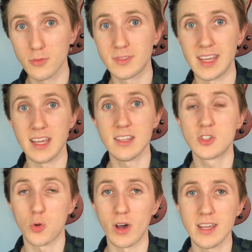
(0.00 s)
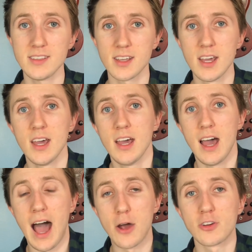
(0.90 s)
teens, 20s,
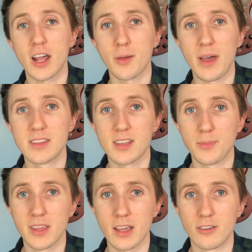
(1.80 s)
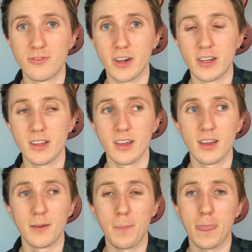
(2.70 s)
I would recommend something like a fund
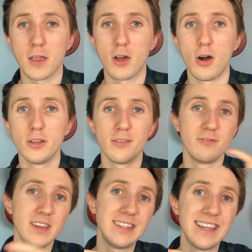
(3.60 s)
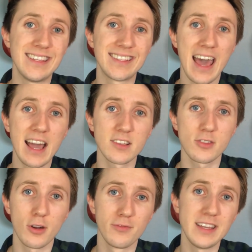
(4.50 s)
called
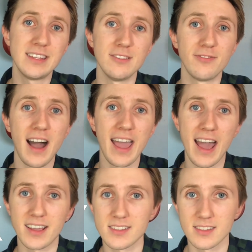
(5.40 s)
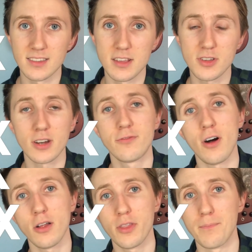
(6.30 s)
VTSAX or VTFIAX. These are going to
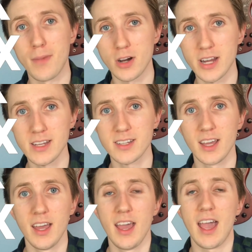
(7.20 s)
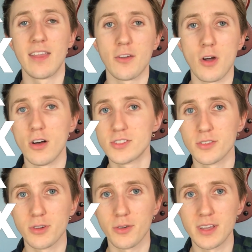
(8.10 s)
follow the market, and they're
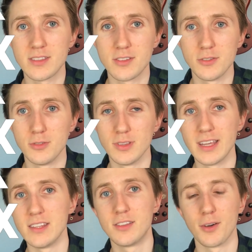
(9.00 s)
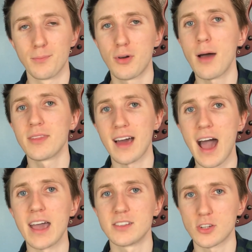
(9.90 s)
also going to lead to probably the
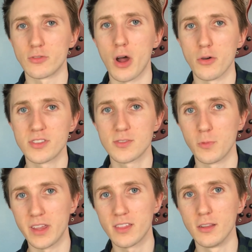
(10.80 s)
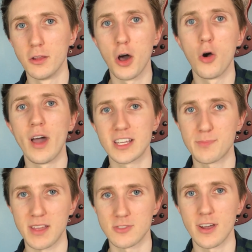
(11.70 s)
highest growths with low
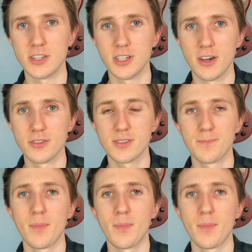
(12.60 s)
expense ratios.